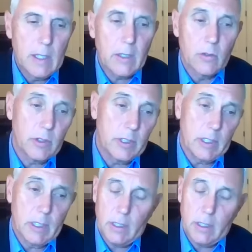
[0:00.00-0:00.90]
not
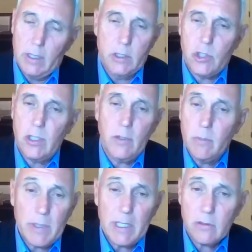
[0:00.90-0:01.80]
only in in
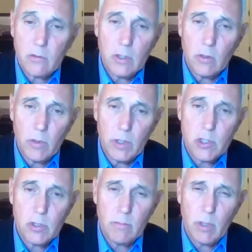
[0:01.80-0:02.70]
achieving peace in the
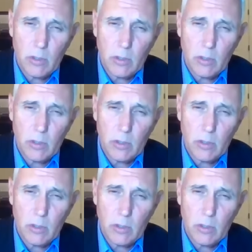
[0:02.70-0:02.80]
region,